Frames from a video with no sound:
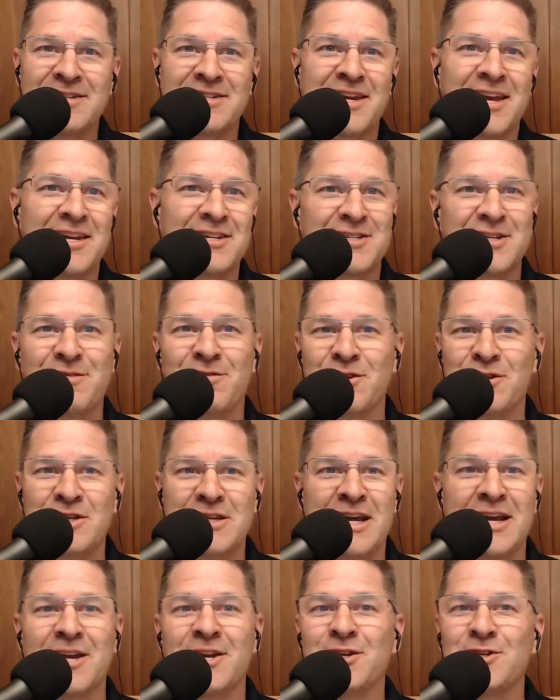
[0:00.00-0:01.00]
against even
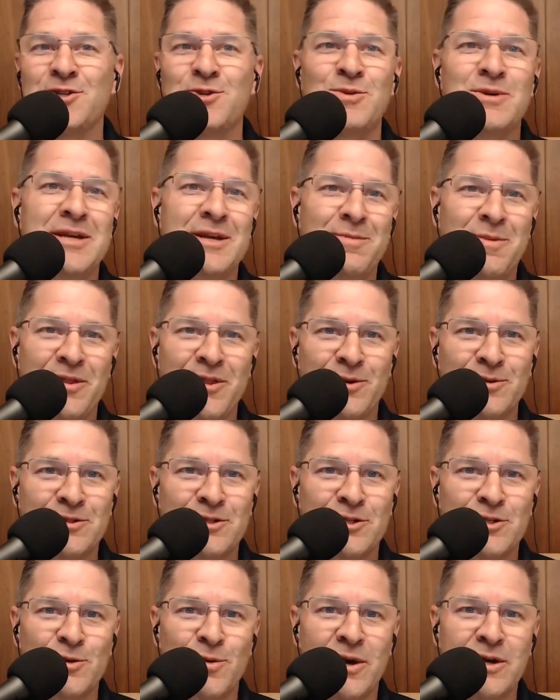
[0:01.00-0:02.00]
digging in too deep in those
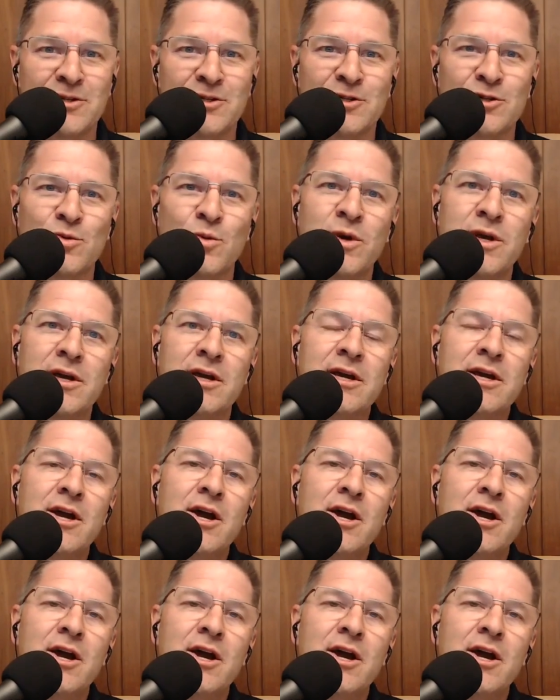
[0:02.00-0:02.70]
situations we